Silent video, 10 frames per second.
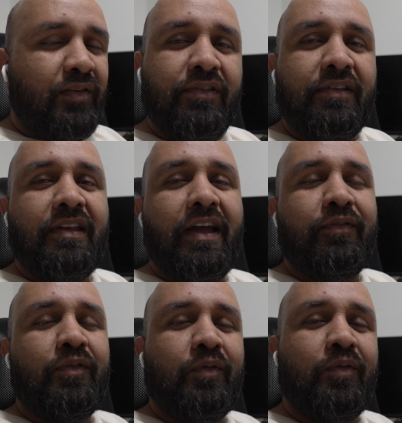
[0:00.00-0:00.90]
You just have
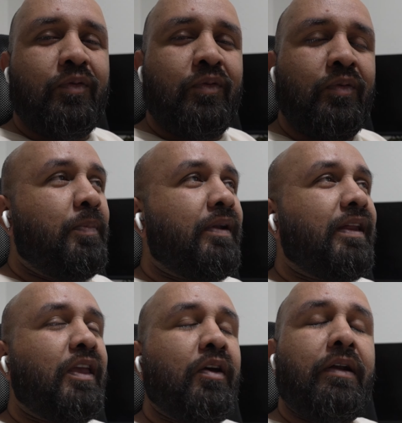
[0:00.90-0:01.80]
to
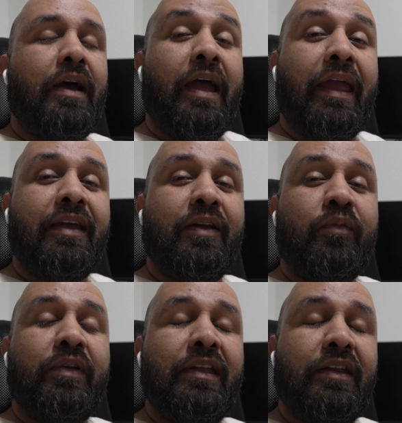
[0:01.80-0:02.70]
bury your anger
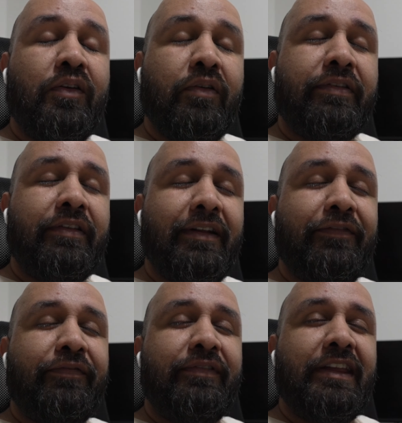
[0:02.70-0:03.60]
within
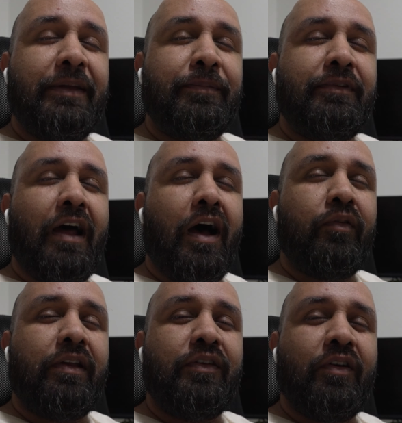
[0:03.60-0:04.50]
yourself, deep
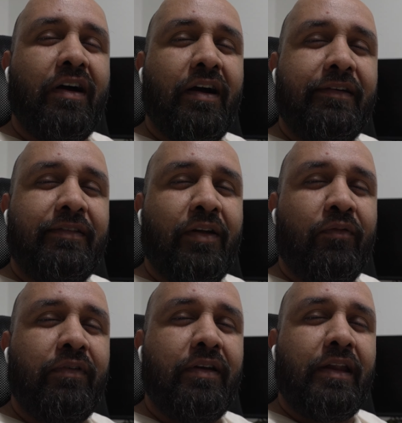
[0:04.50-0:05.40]
down in your heart,
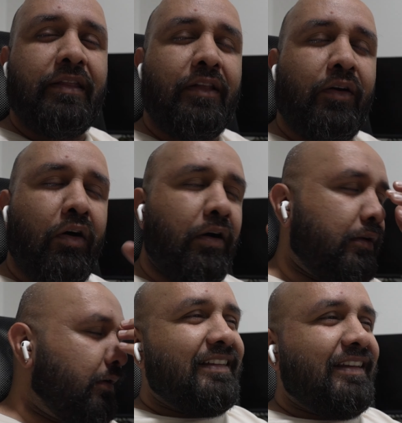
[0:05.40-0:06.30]
somewhere at the
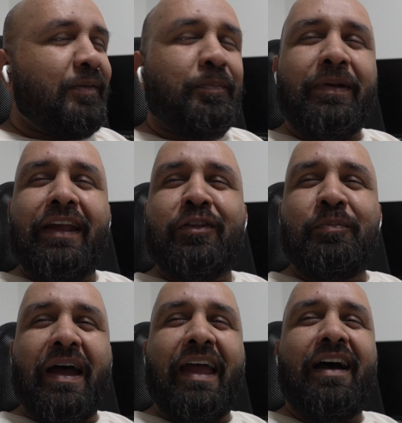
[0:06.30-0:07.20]
corner. It breaks
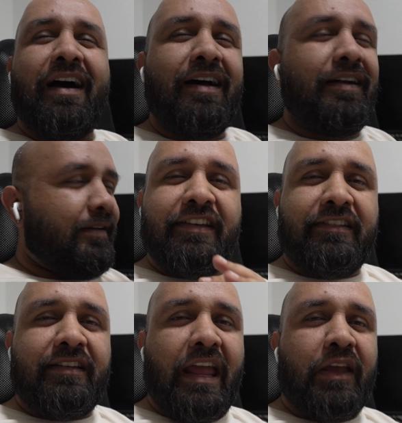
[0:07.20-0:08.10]
my heart.
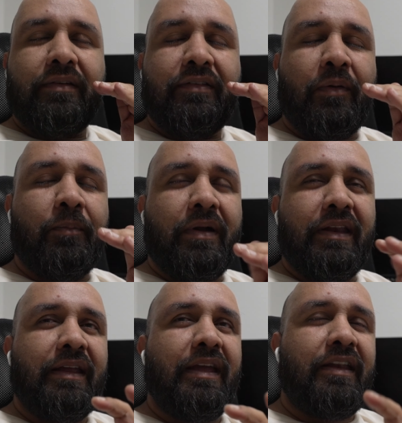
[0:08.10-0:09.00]
Just like
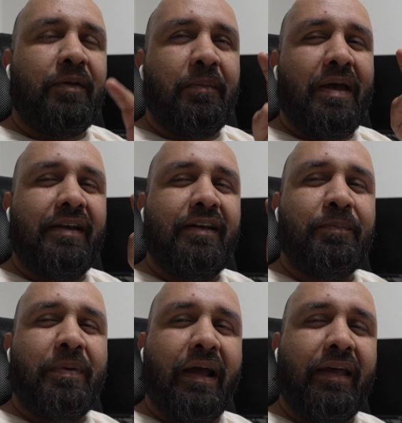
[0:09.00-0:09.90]
somebody getting married in
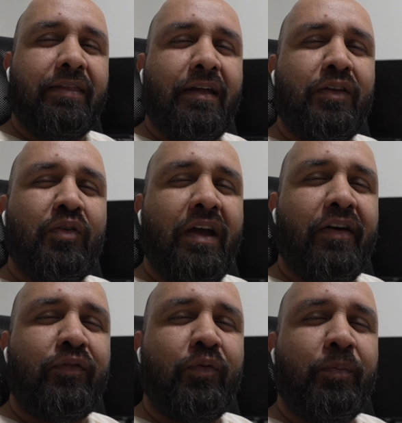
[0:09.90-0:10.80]
Pakistan, you
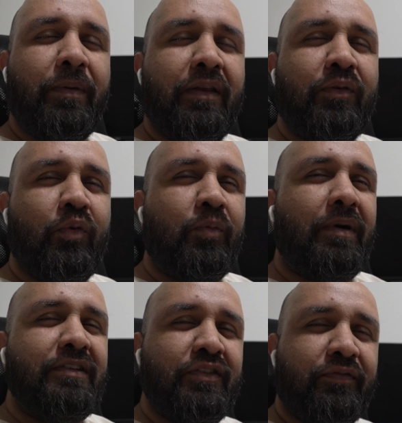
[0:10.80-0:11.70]
have to pay too
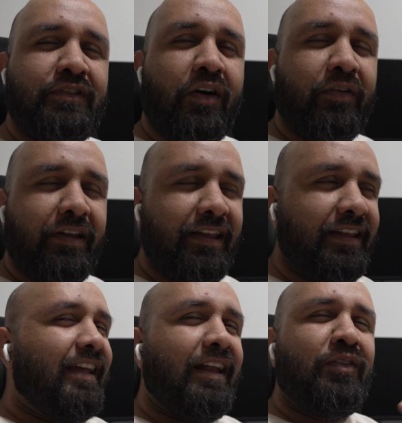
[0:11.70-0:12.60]
much of dowry
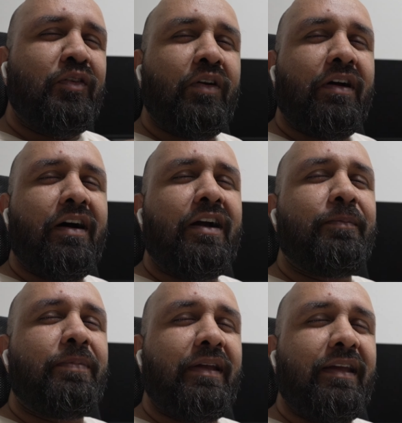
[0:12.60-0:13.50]
and your
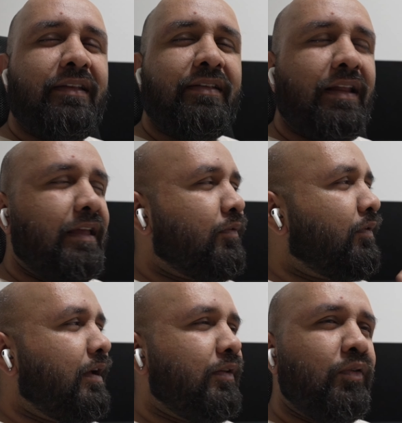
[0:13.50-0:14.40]
heart breaks. Like,
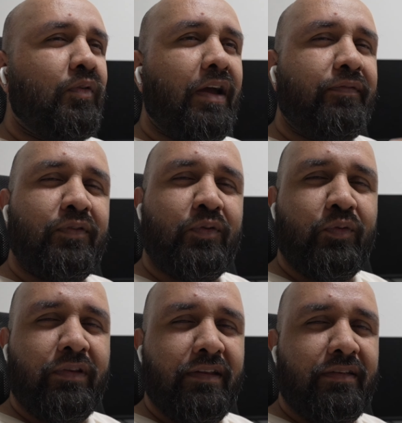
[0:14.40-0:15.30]
why do you have to
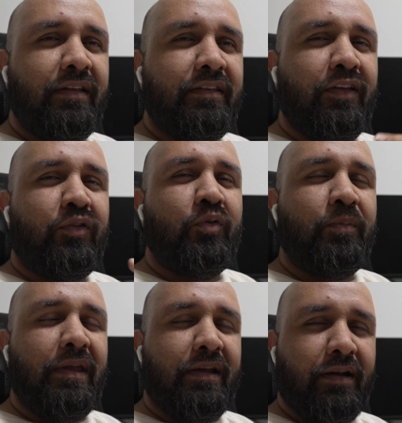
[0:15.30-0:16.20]
do this just to
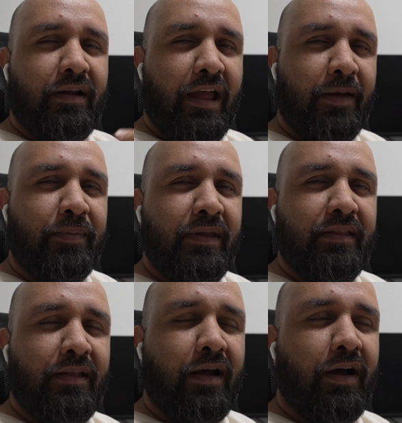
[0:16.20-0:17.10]
make her happy
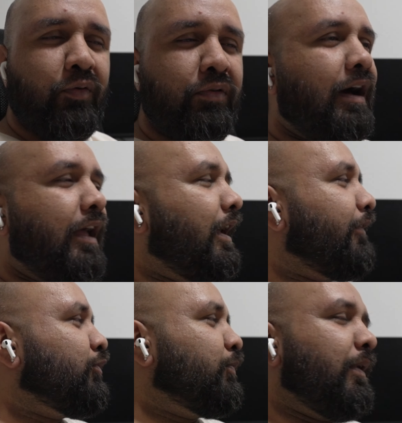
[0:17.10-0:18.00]
in the house? I
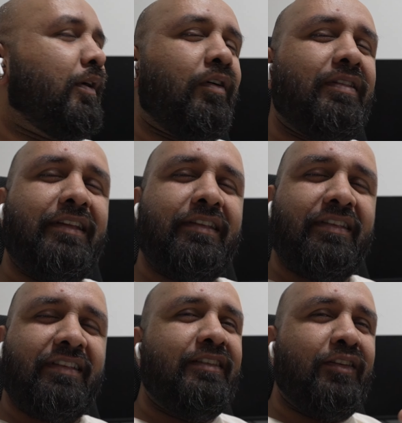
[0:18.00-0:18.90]
have to pay all
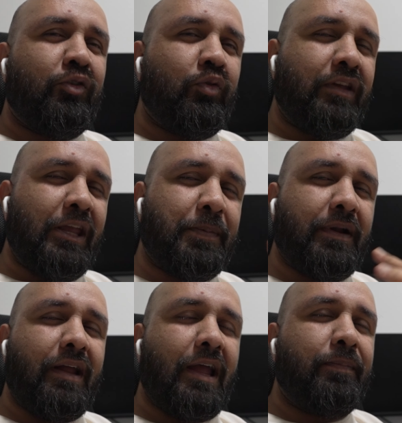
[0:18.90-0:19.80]
this just to keep
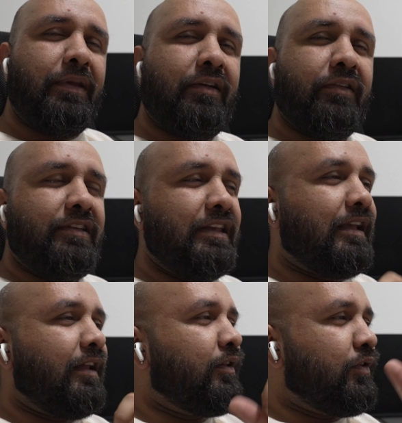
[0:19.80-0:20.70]
her happy because she
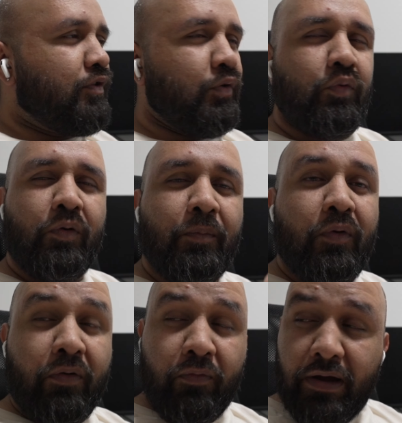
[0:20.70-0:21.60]
can chew on
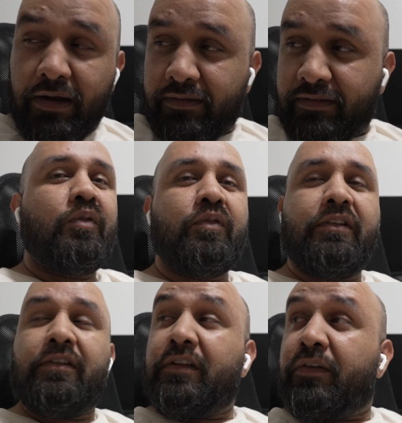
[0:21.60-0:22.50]
more wives. So
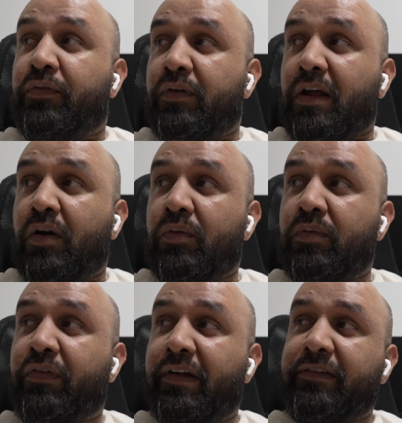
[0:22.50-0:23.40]
this is it for now.
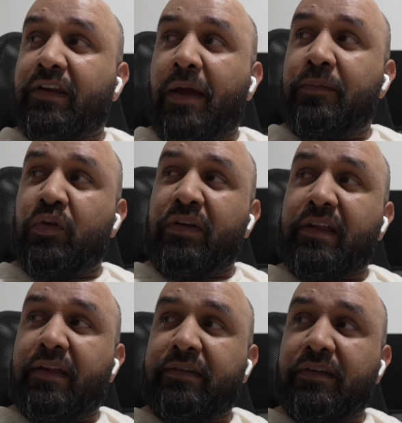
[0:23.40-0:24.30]
First time doing
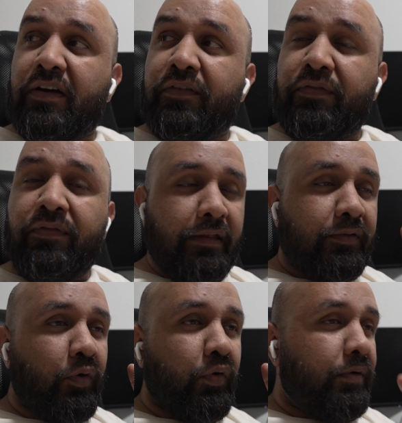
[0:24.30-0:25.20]
that stuff is
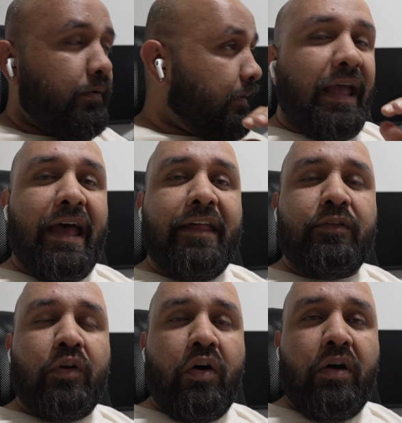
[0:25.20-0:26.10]
good,
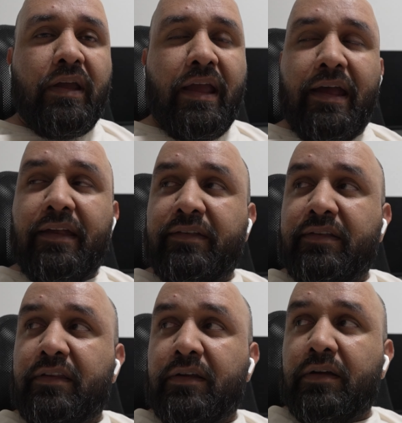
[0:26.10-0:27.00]
as long as
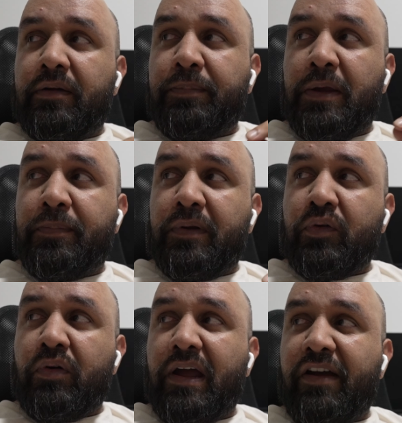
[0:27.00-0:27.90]
the people
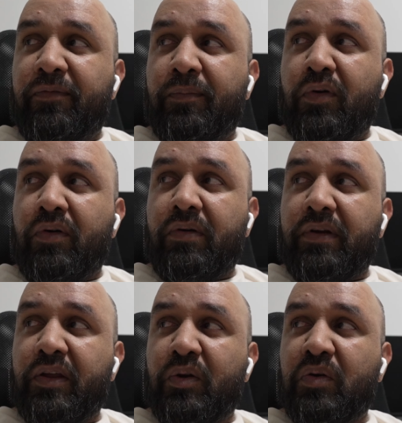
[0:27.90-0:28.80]
don't have more,
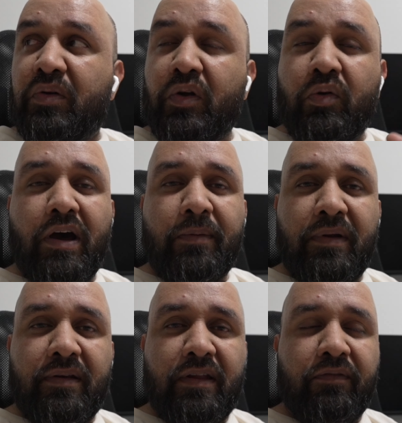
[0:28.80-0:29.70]

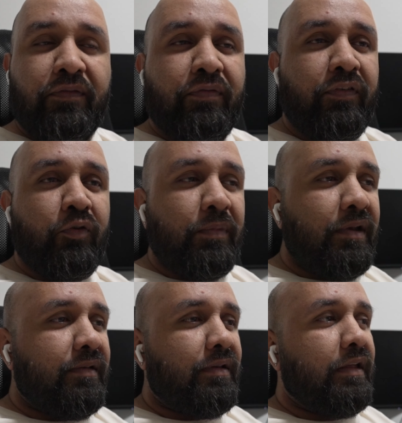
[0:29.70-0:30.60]
requirements every few
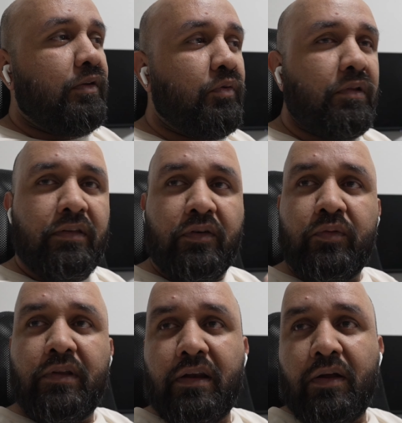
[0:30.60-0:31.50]
minutes, like do this, do
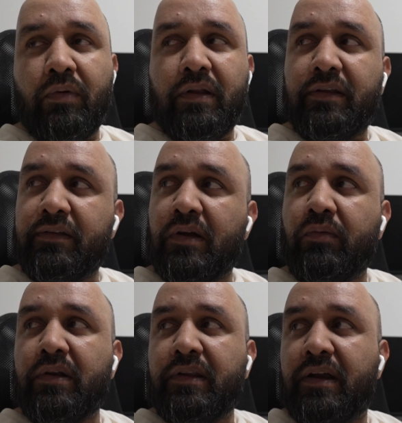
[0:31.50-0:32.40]
that, I want this, I
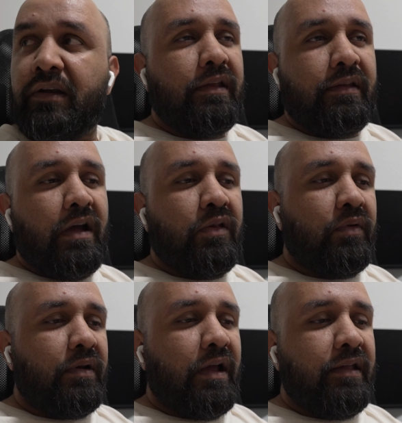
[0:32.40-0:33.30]
want that. These guys
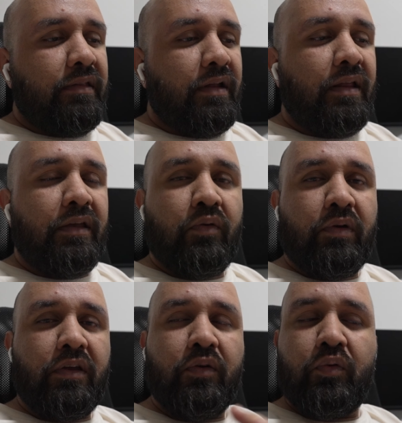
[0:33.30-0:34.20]
were nice. They're like,
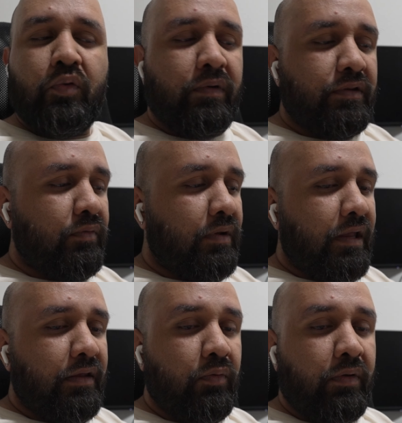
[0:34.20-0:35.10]
okay, you do what you
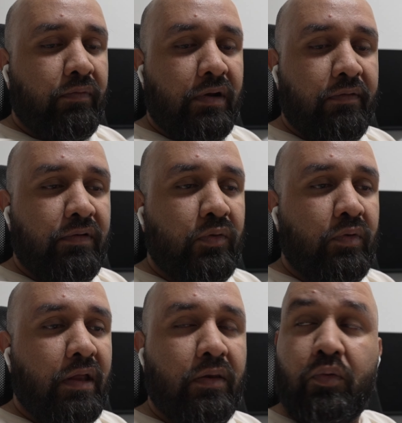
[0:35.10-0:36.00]
like, you whatever you
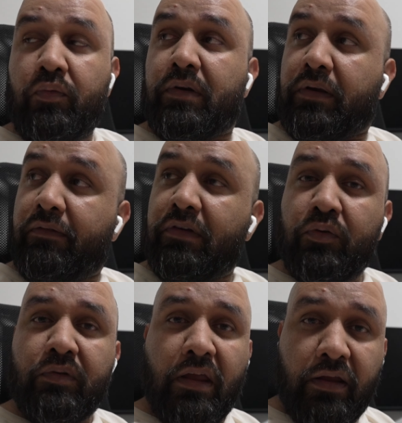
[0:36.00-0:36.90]
can do, whatever
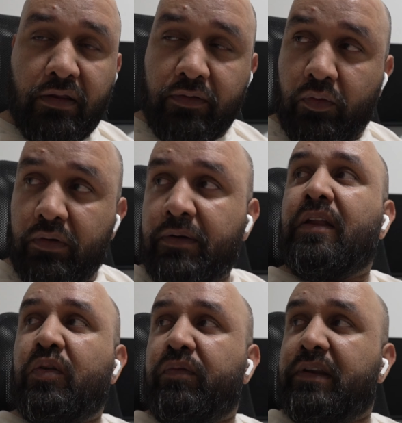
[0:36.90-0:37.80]
you think is good.
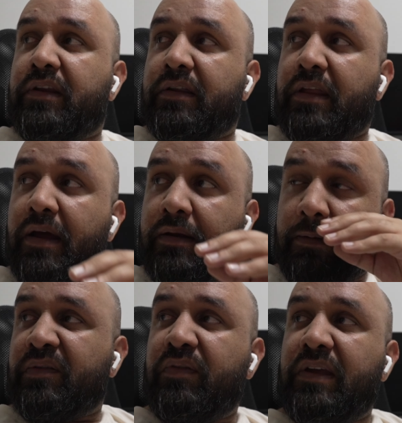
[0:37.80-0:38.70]
So we did that.
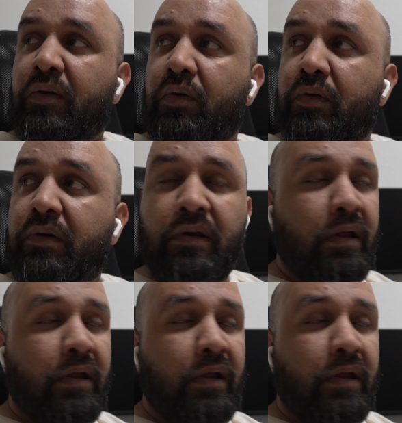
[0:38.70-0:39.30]
We are good.